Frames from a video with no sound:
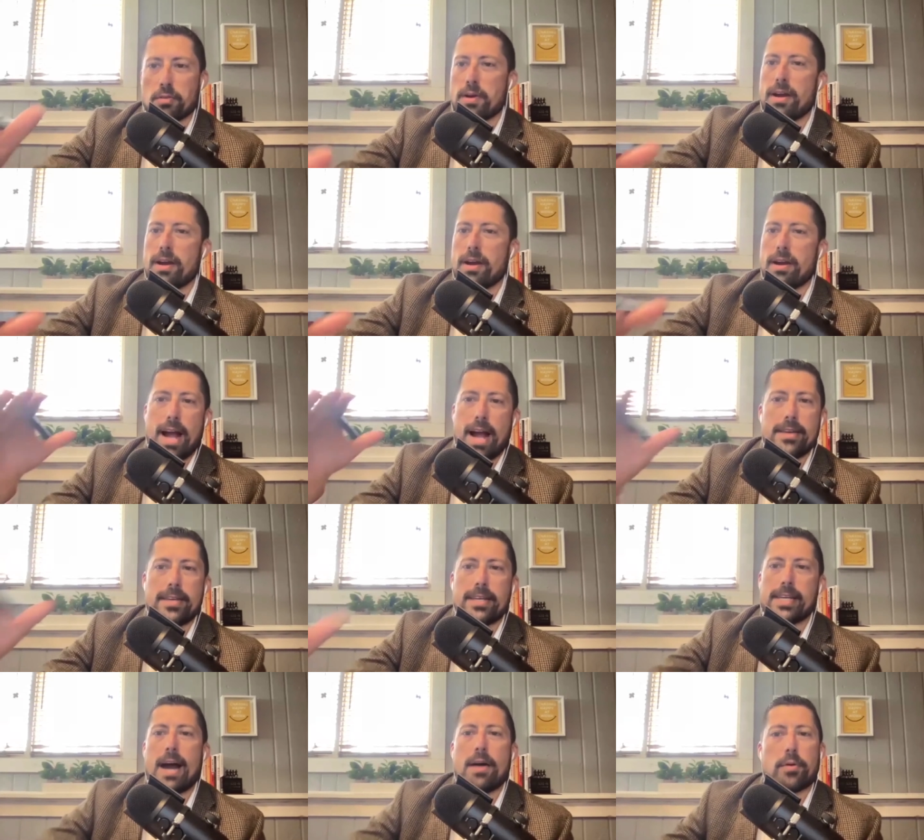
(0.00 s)
career, how
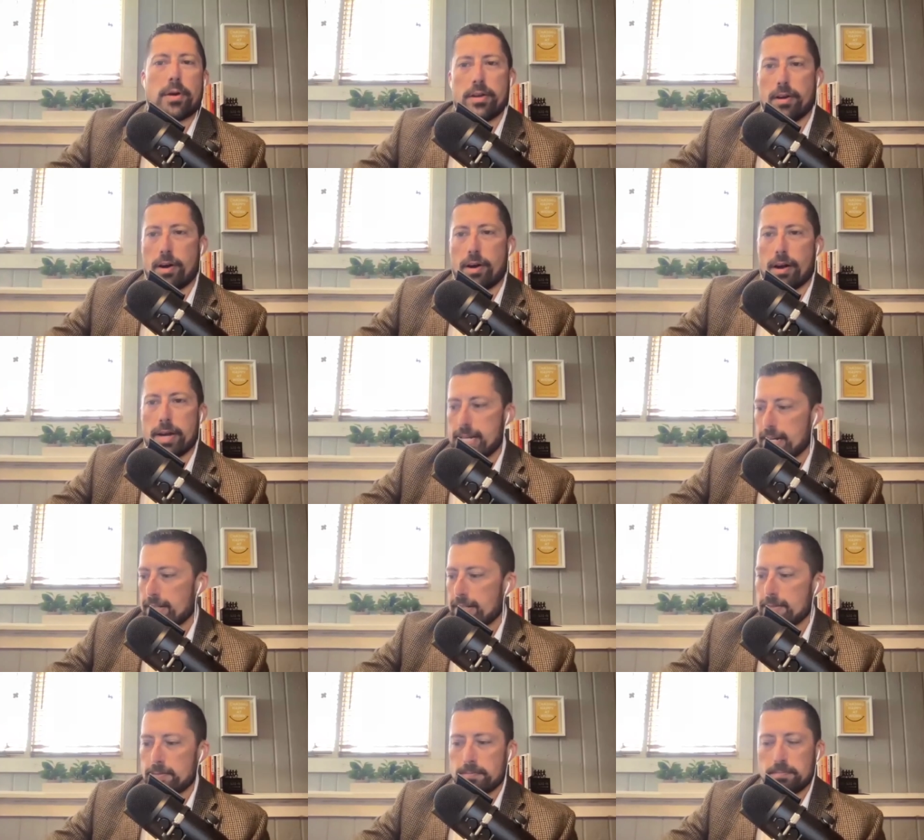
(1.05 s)
you got where you are right now?